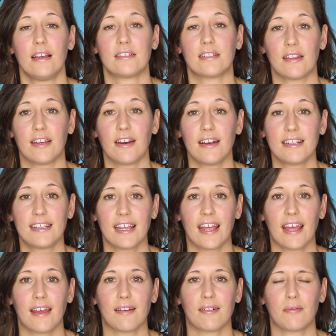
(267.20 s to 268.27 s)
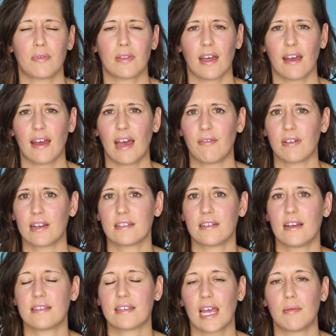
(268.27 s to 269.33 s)
So the idea, without having a
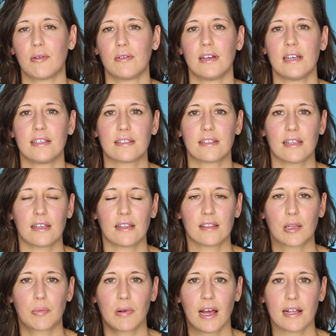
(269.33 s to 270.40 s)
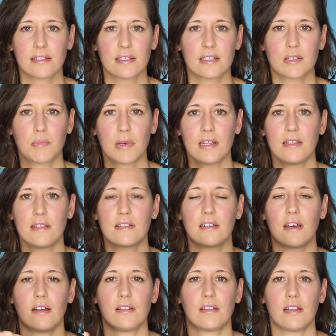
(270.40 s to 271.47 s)
turntable, is that the platter spins
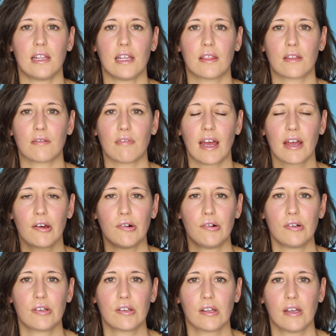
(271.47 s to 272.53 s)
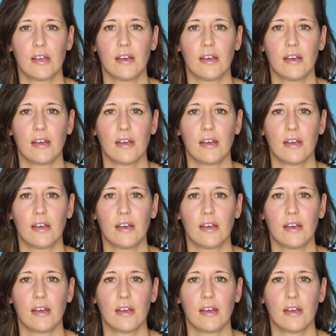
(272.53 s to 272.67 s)
underneath the record,